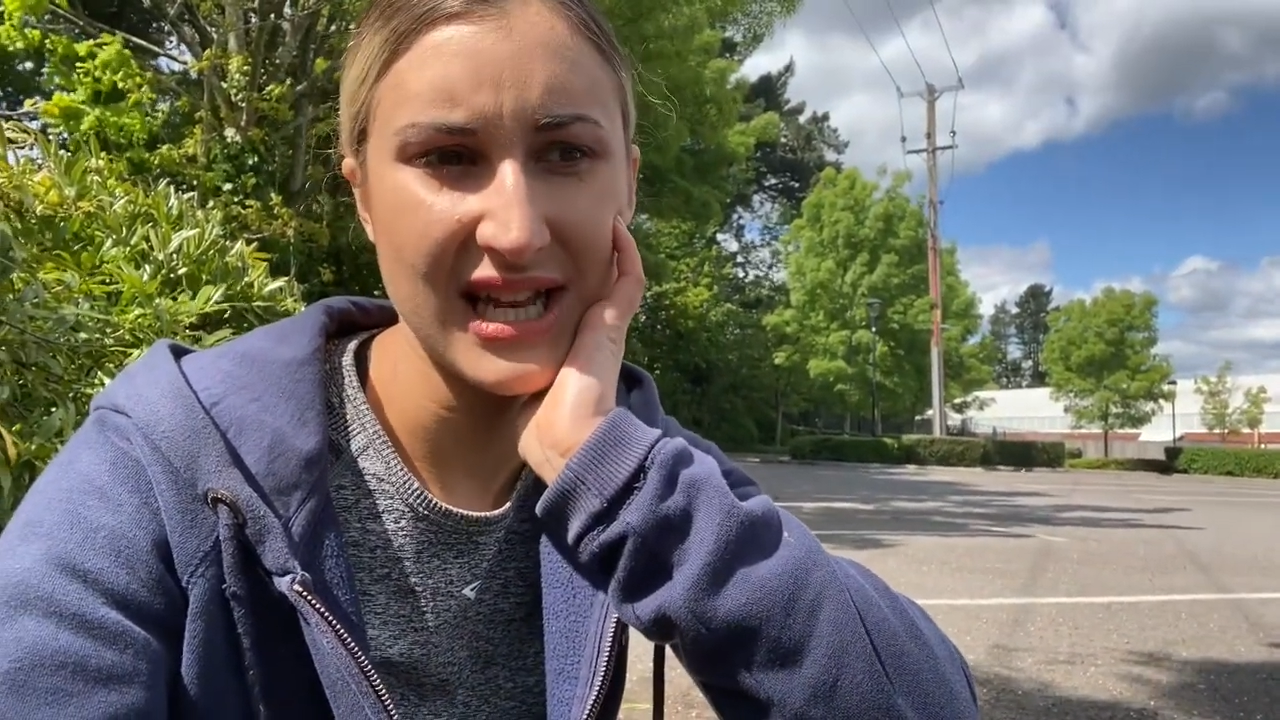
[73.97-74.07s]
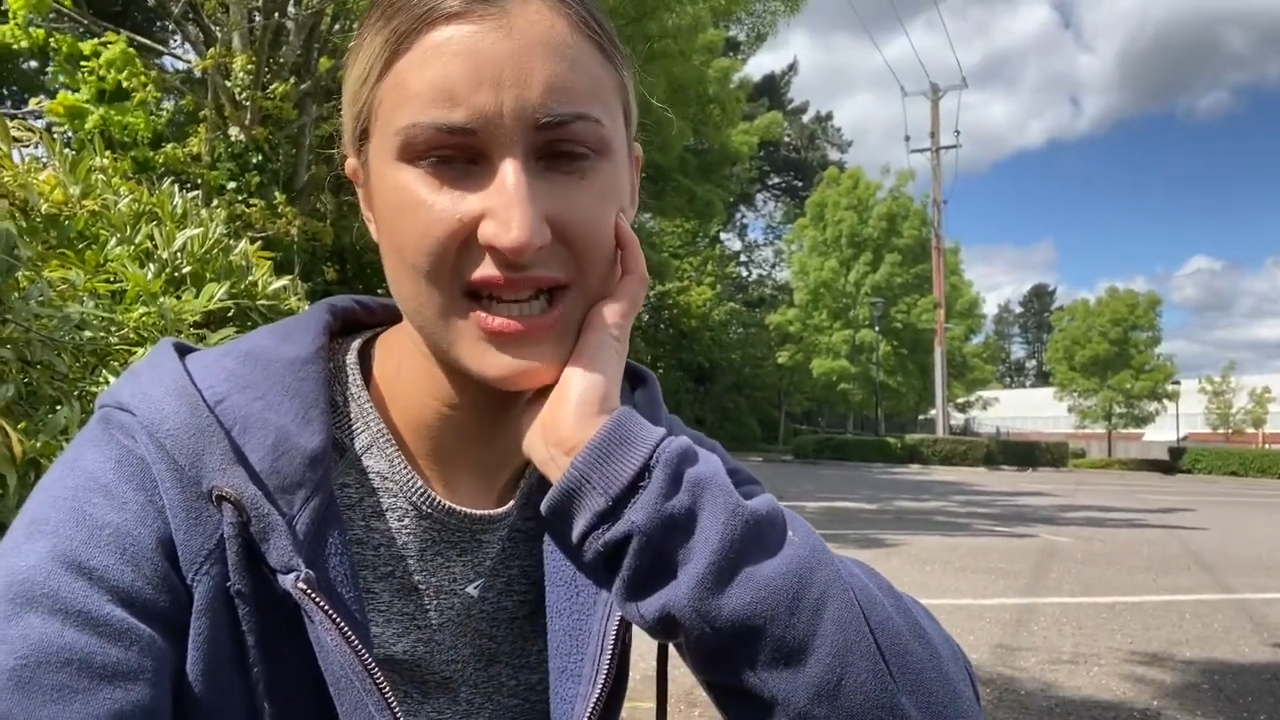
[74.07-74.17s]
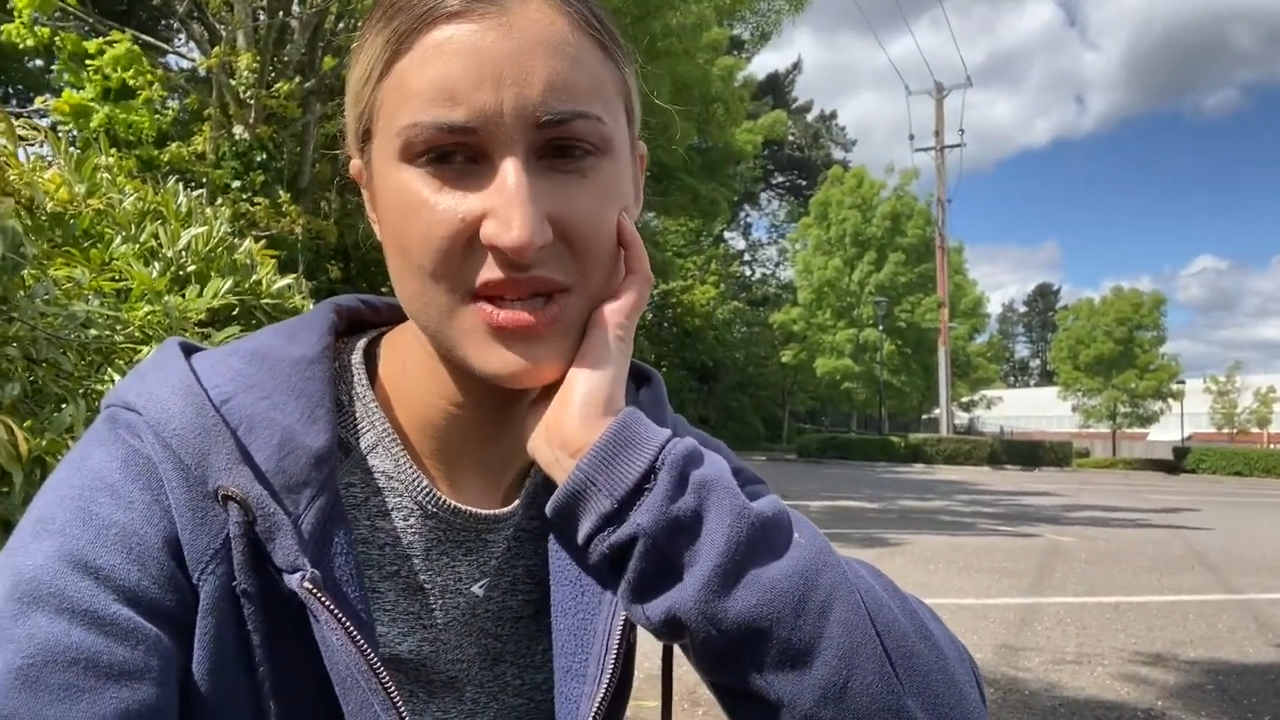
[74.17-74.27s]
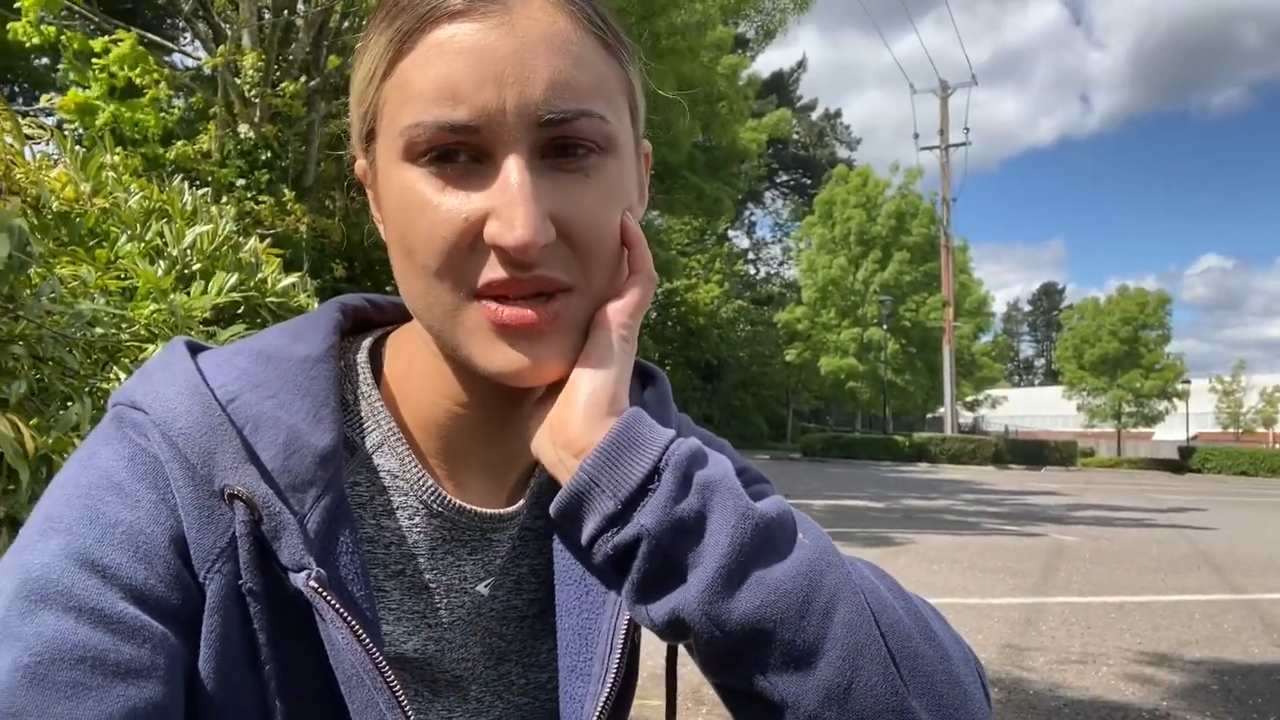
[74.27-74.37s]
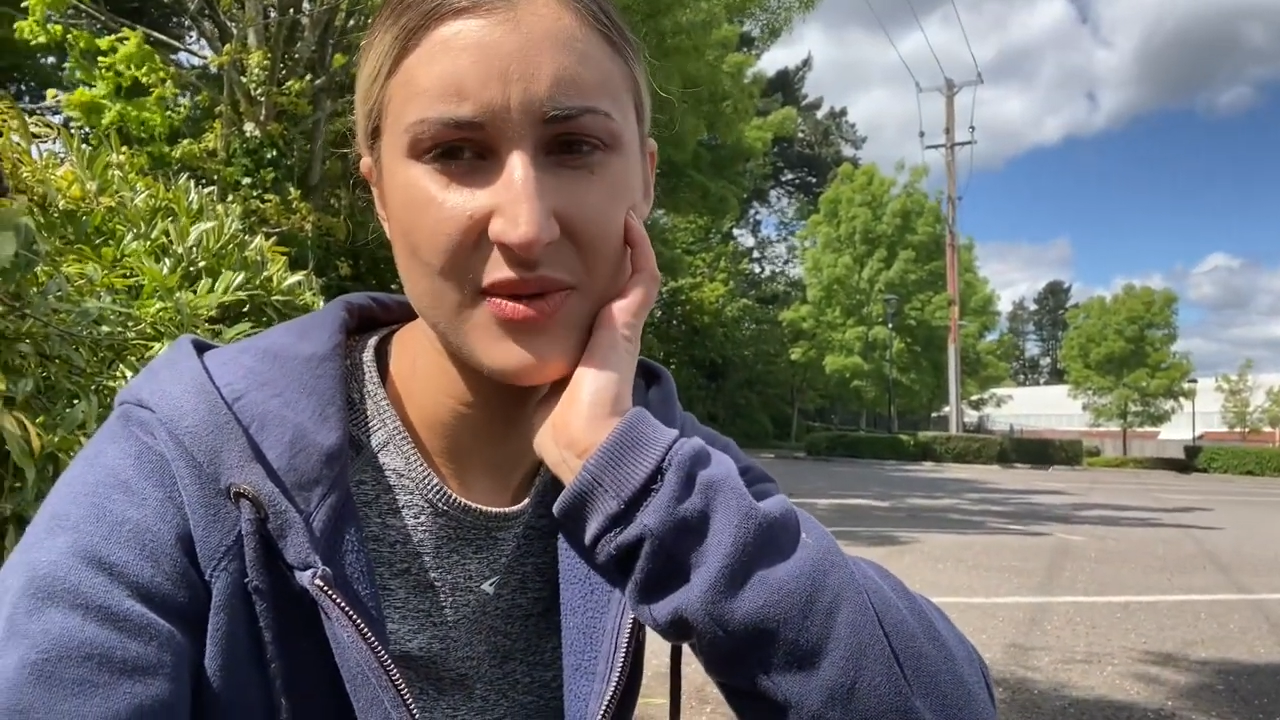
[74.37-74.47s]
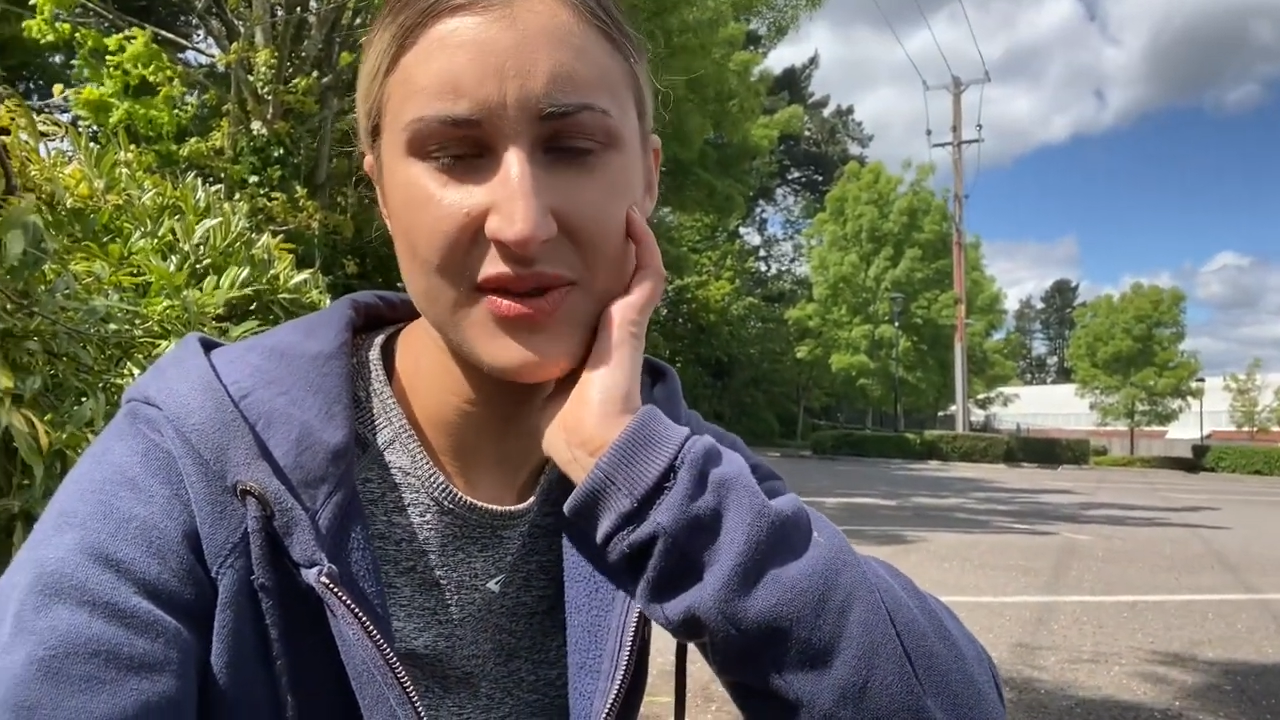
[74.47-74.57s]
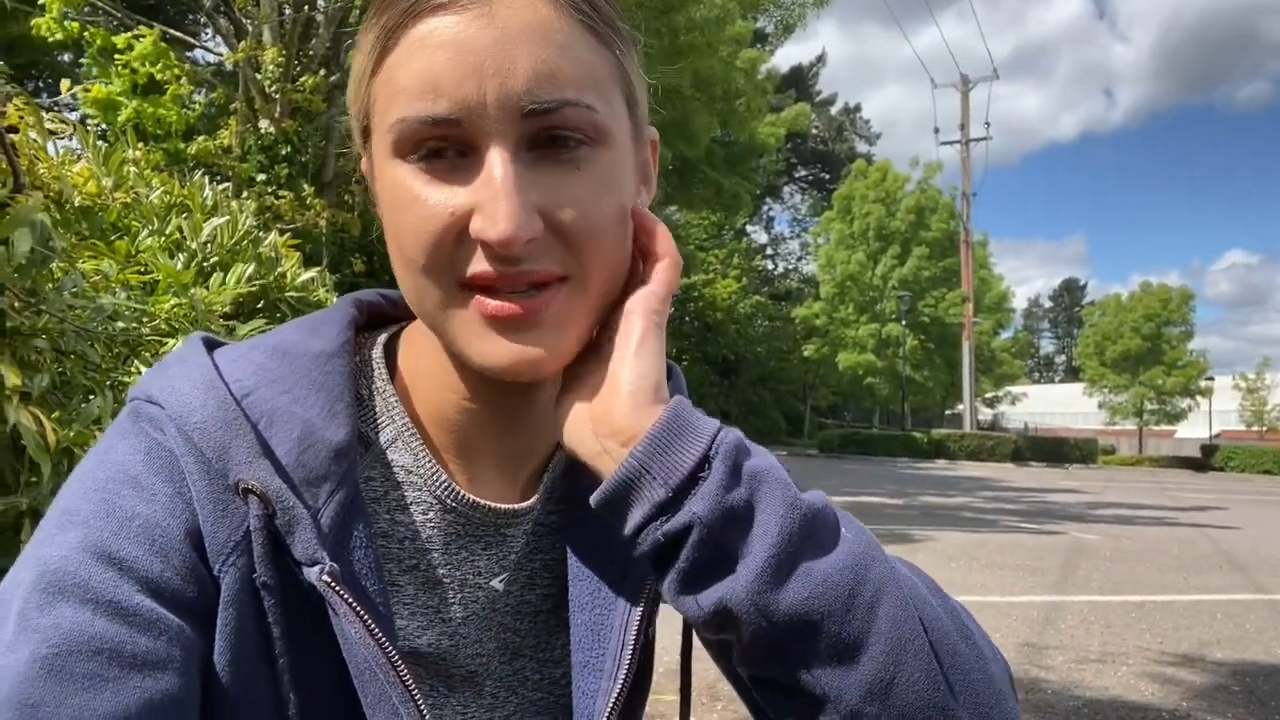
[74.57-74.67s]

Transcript: and as smooth